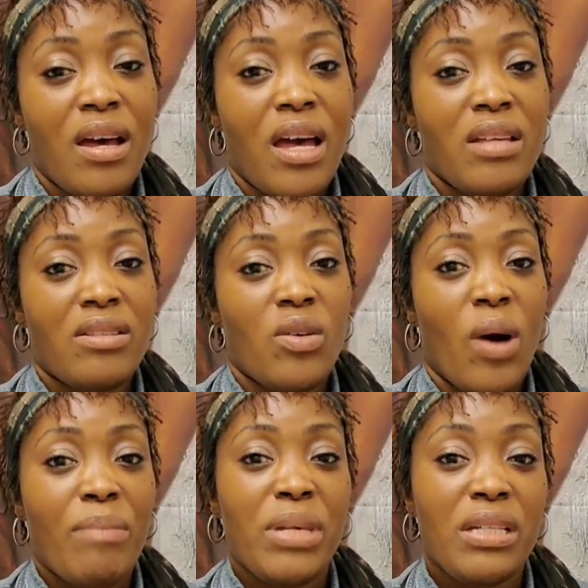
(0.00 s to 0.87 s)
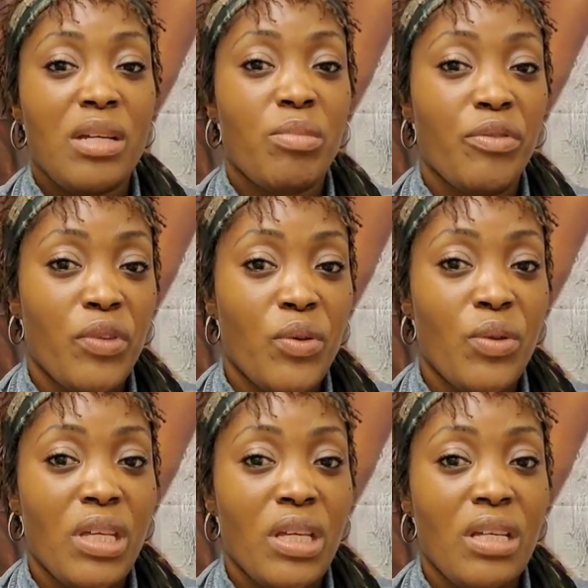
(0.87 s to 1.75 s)
And so I picked up a few
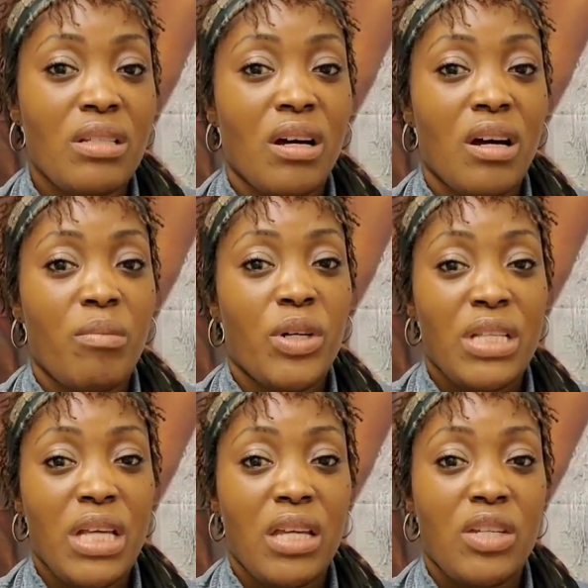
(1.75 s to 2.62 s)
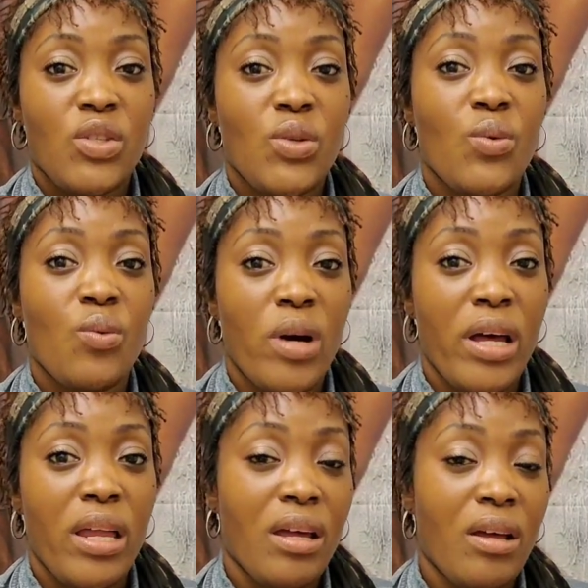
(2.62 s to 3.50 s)
things pertaining to
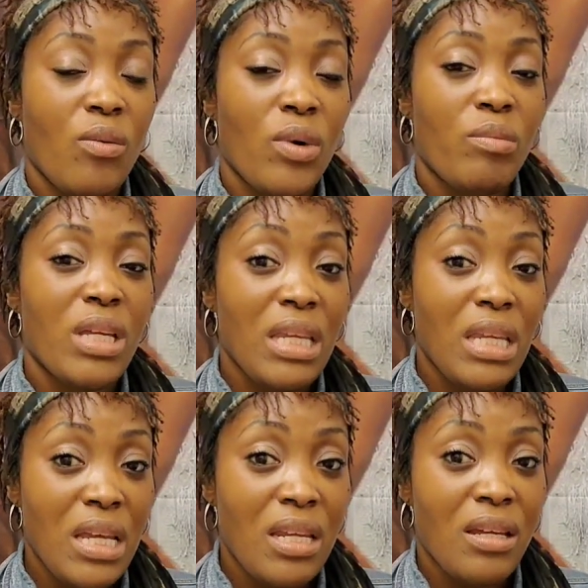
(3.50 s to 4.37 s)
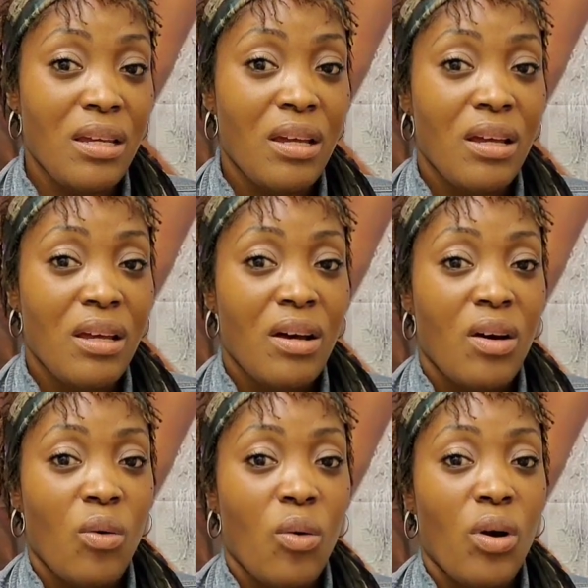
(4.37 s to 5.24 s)
what would be needed
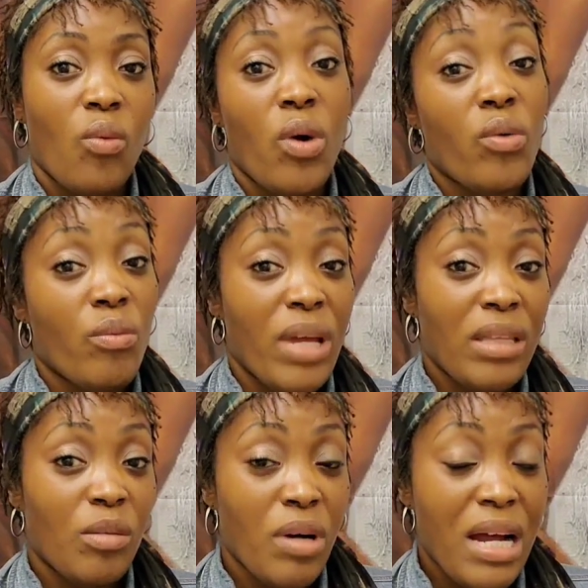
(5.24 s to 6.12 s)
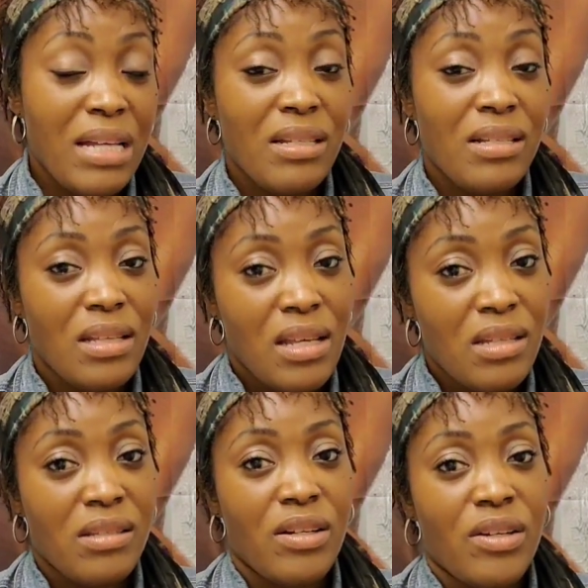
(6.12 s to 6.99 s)
or what would make the process
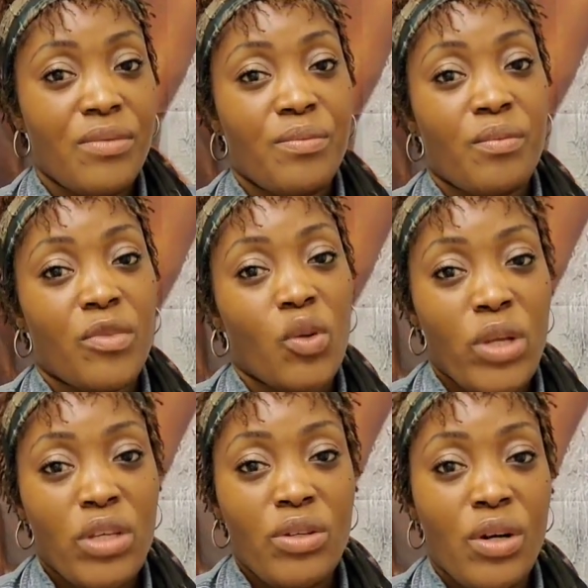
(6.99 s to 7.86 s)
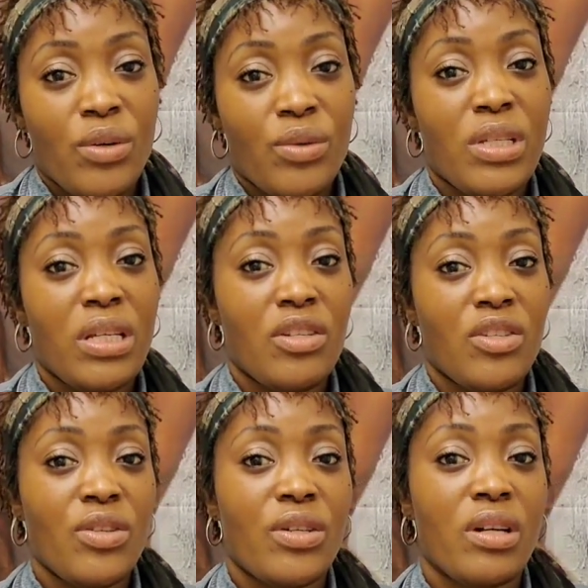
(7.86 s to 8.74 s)
easier when you go to
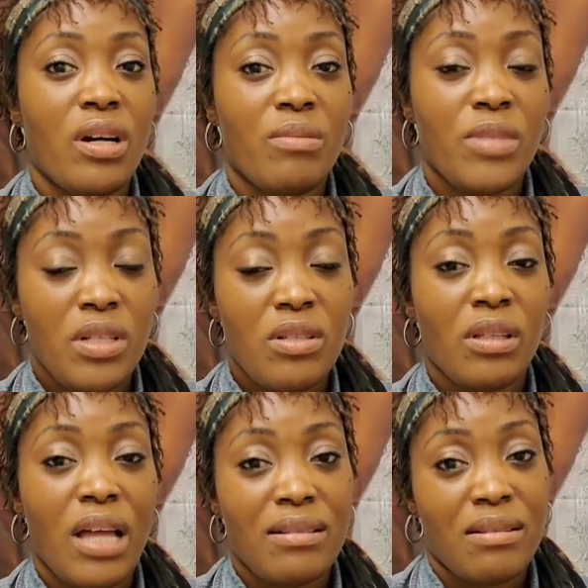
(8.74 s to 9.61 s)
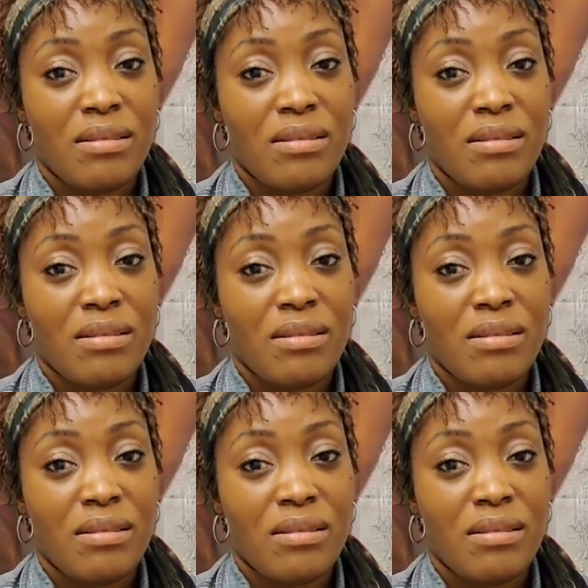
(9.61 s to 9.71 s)
get your Sisterlocks